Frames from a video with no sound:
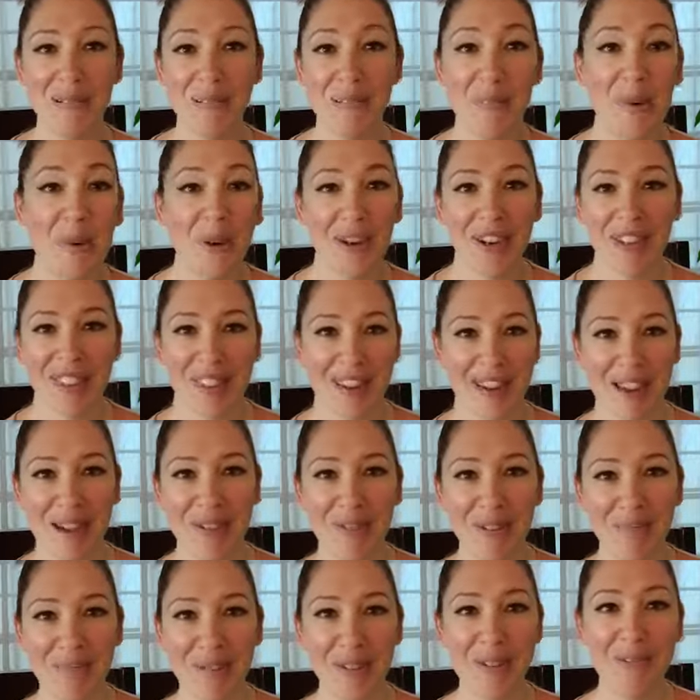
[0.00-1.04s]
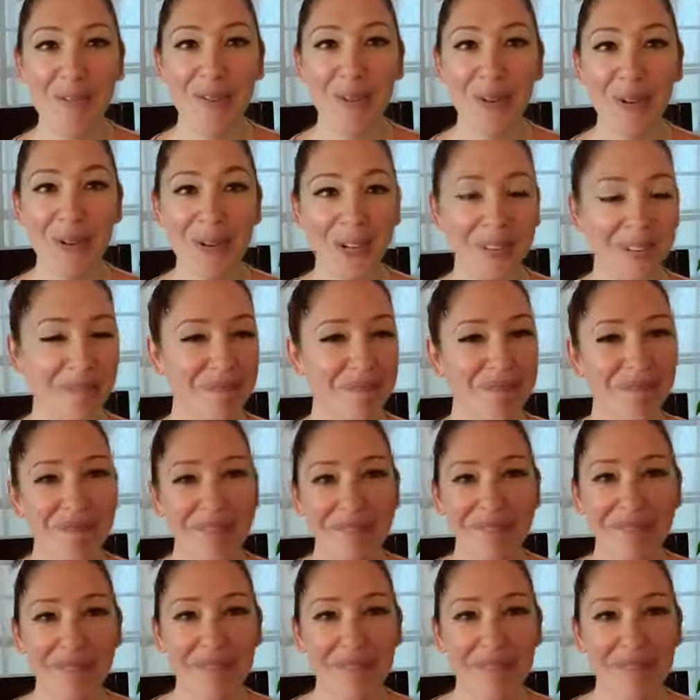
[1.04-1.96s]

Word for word: more than ever before.